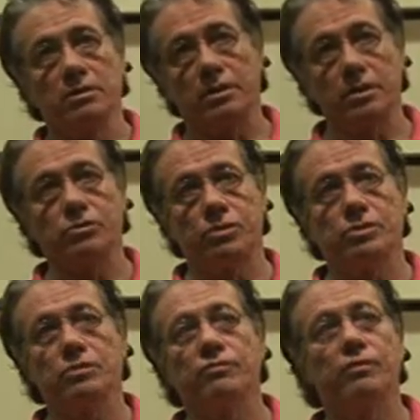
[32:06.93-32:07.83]
history
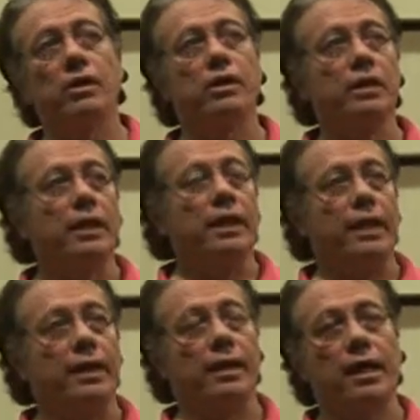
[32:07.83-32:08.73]
so far.
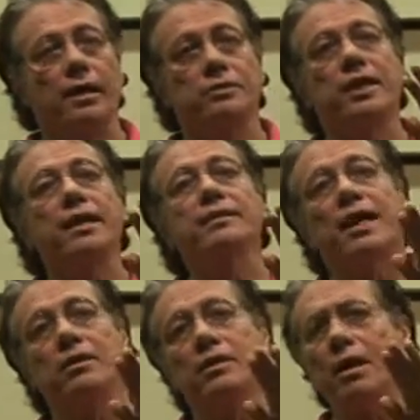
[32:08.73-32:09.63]
And I take
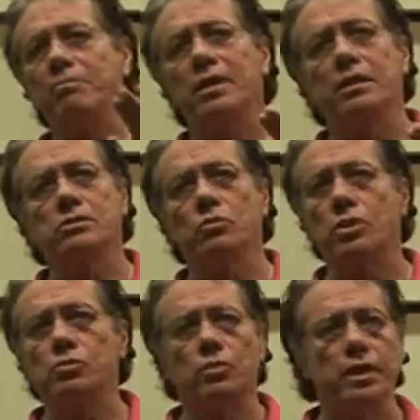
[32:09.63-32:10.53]
that not because
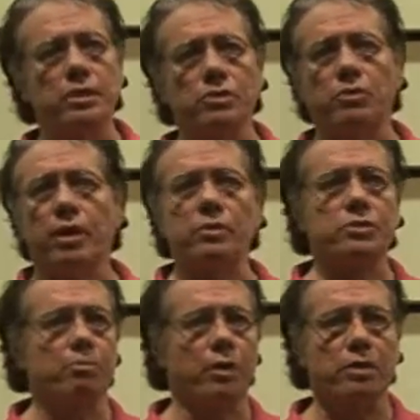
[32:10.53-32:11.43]
West Wing isn't great and
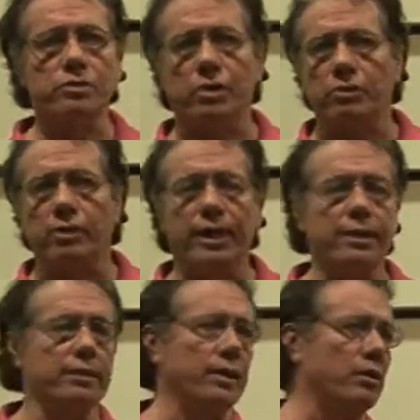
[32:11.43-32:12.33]
Sopranos aren't great
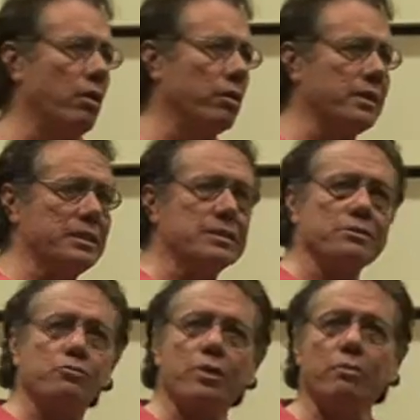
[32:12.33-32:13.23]
and all of these
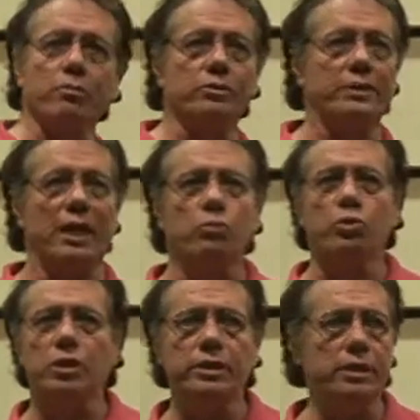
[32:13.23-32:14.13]
Deadwood, Deadwood.